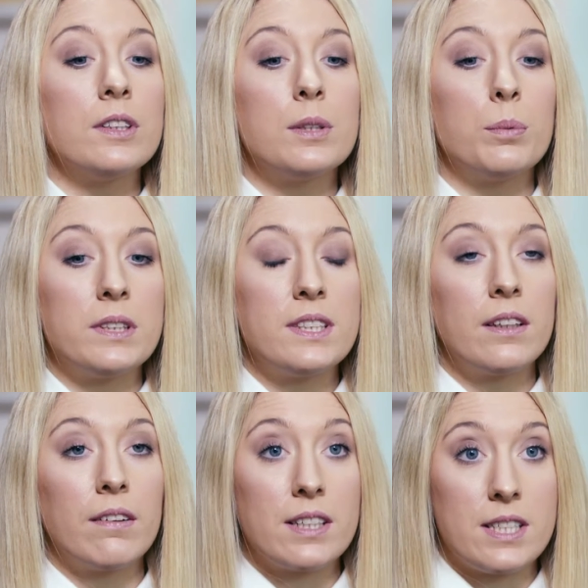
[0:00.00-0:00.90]
So once
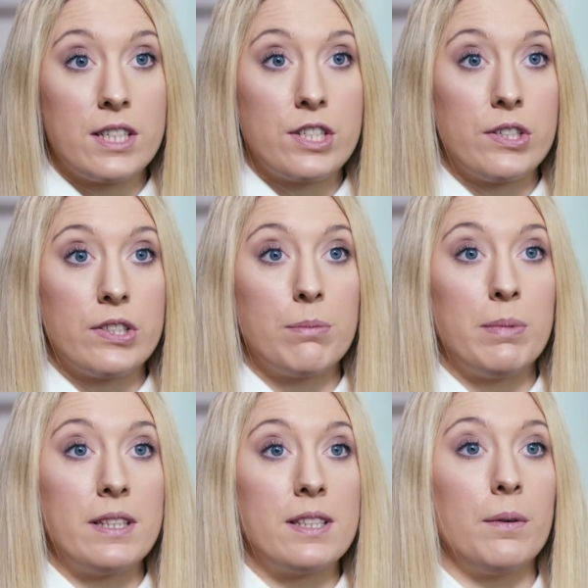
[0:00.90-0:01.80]
the grant issues, it
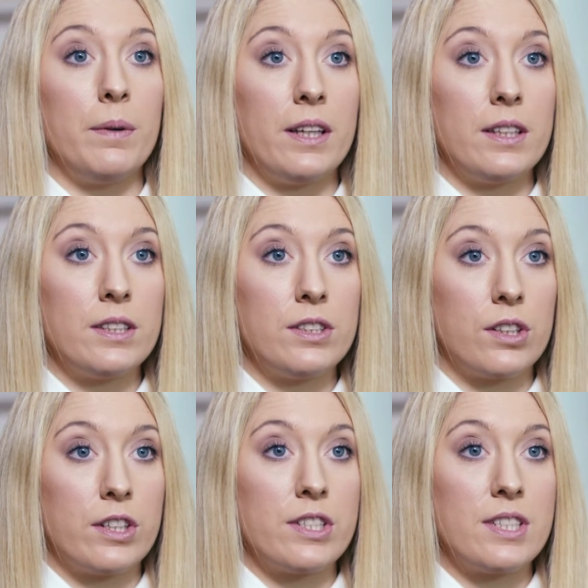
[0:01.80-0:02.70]
means that we can
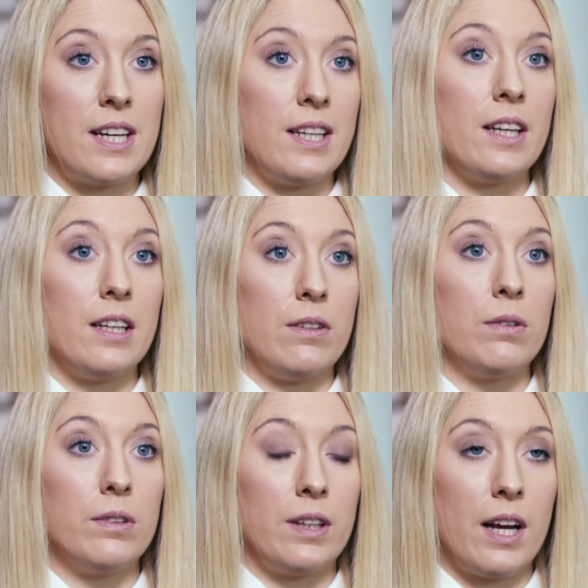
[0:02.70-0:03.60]
start taking in
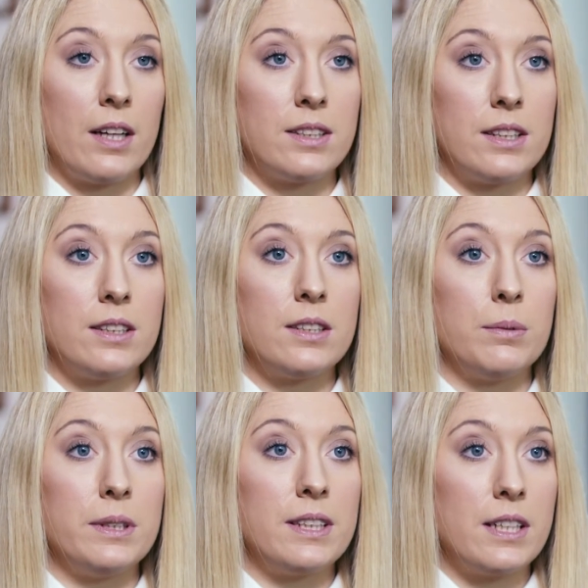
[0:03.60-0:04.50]
all the assets. So
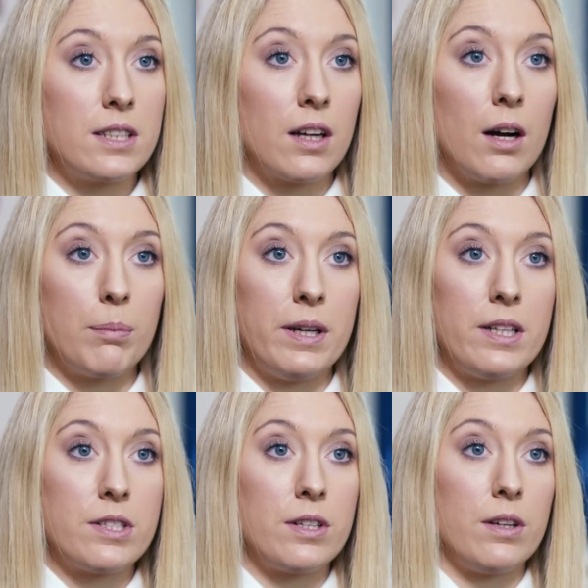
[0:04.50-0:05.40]
we send a copy
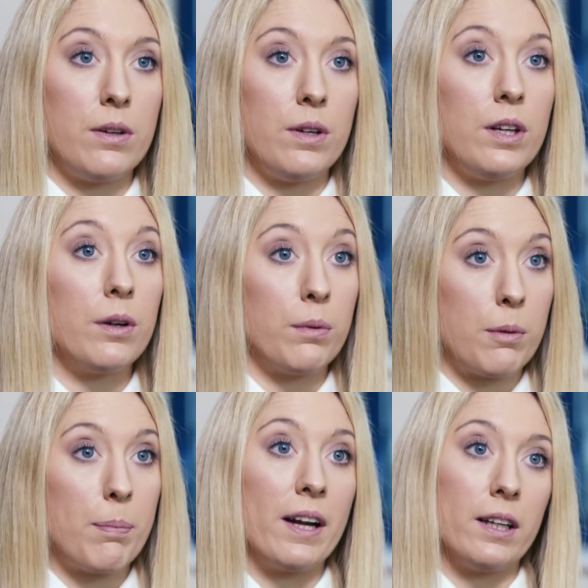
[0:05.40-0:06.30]
to,
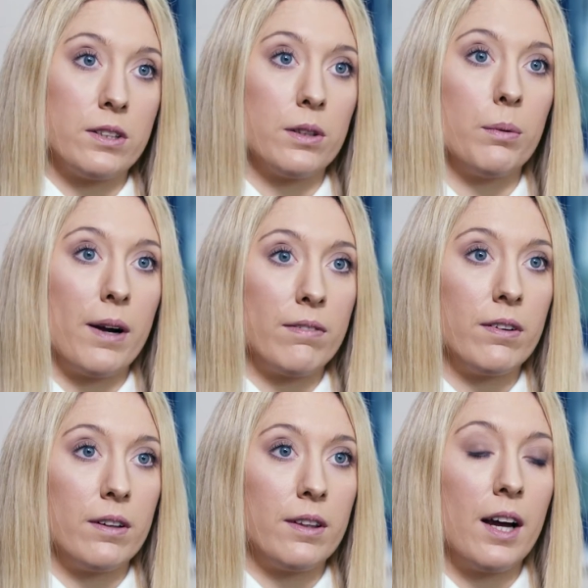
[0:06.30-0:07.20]
the banks or
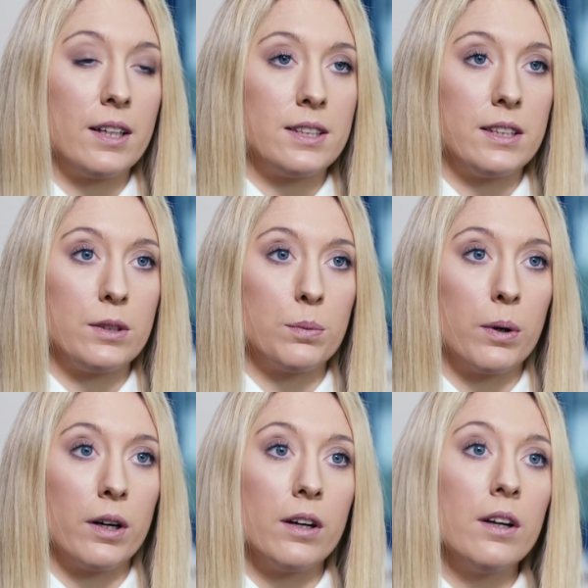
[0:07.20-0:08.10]
wherever the assets
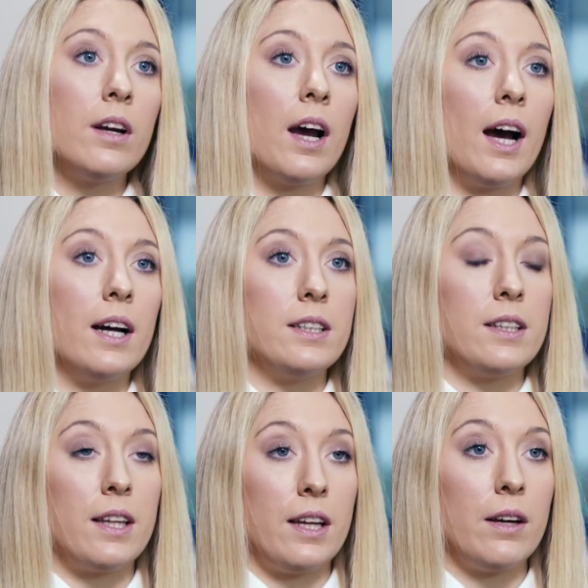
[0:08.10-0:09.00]
were, and
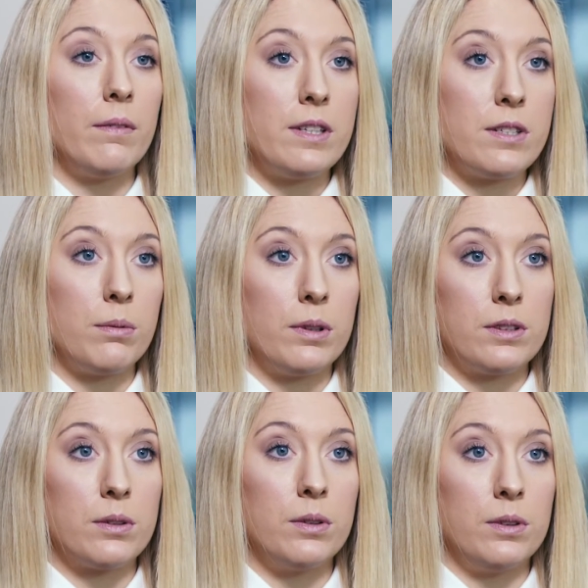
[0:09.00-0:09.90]
they go into
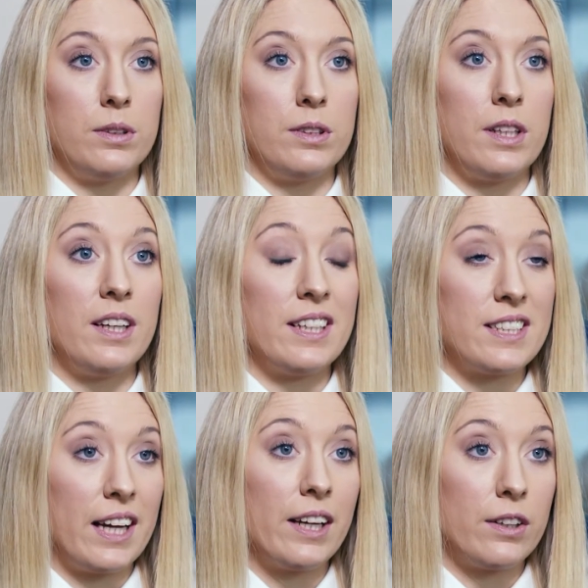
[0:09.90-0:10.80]
what's called an
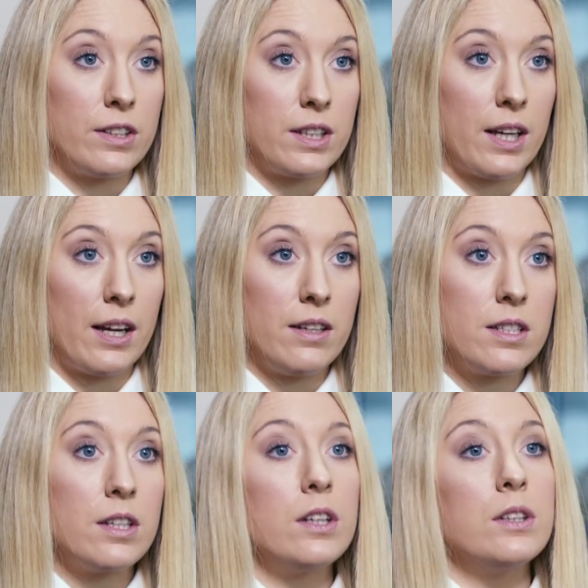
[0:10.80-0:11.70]
executor's
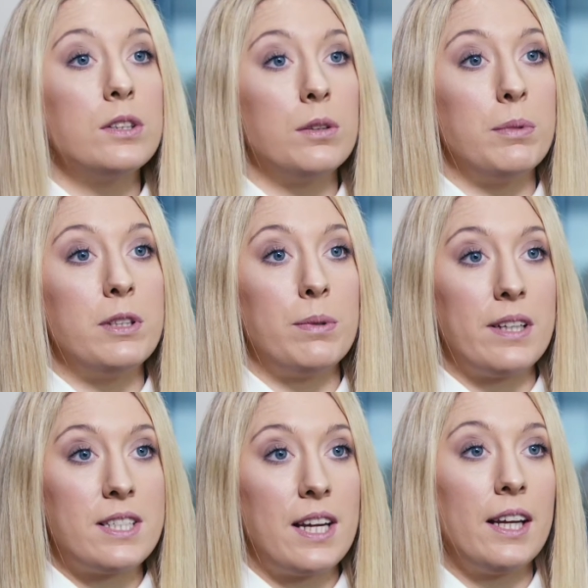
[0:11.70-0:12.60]
account. So it means we
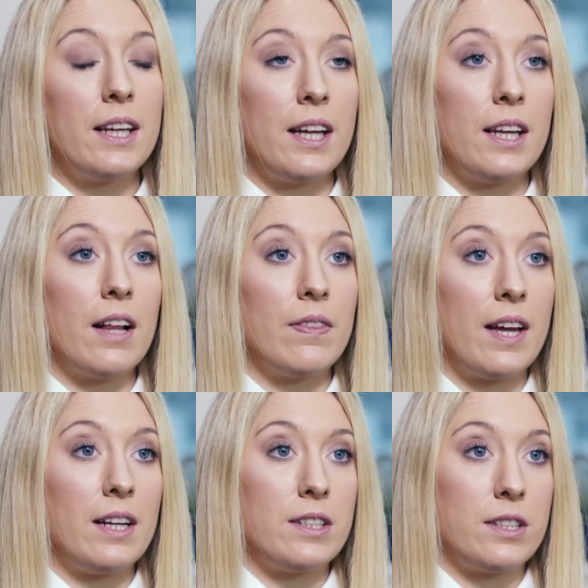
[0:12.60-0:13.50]
can take it in and
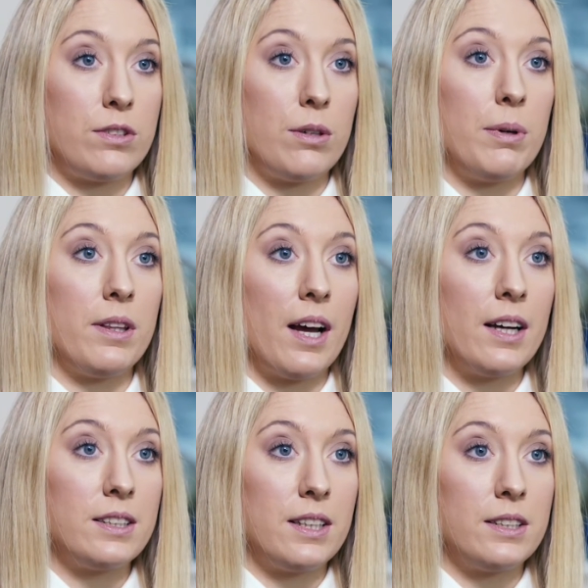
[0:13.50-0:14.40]
then distribute the
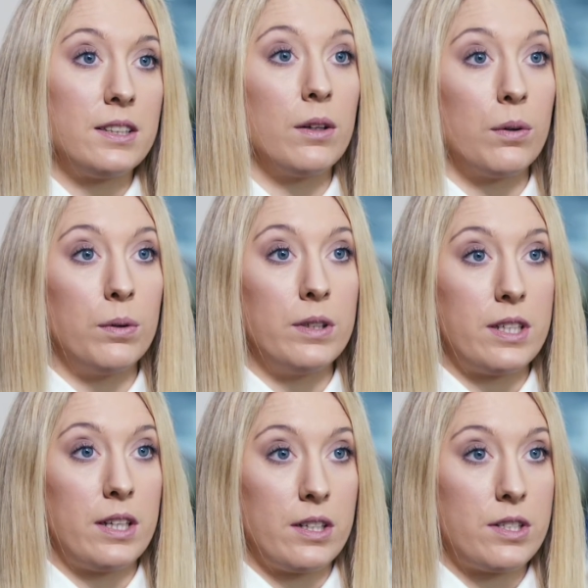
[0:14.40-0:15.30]
assets
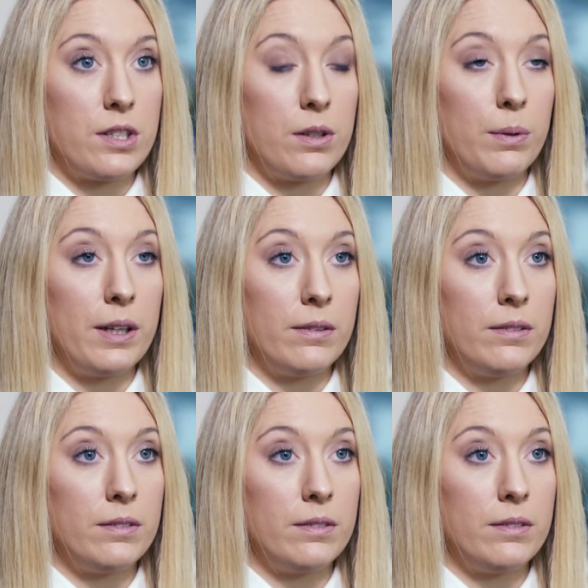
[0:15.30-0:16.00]
according to the will.